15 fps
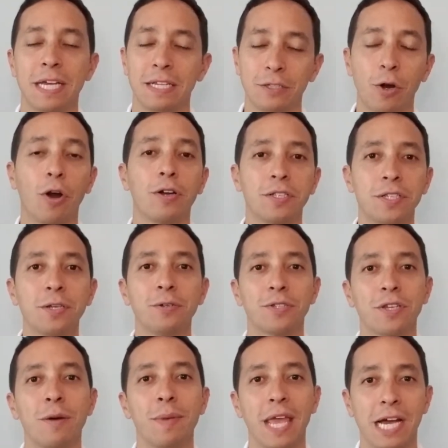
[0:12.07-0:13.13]
There are still
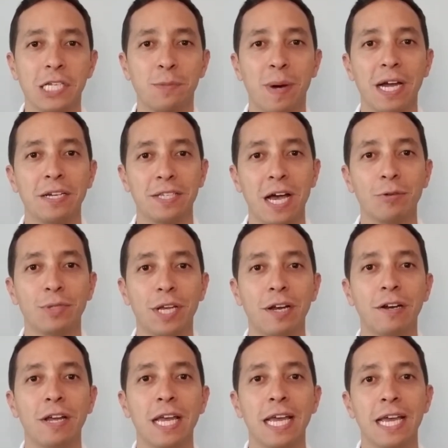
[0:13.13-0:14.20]
some cash buyers out
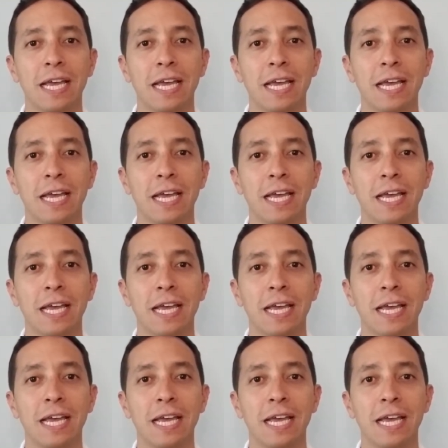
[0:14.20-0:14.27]
there,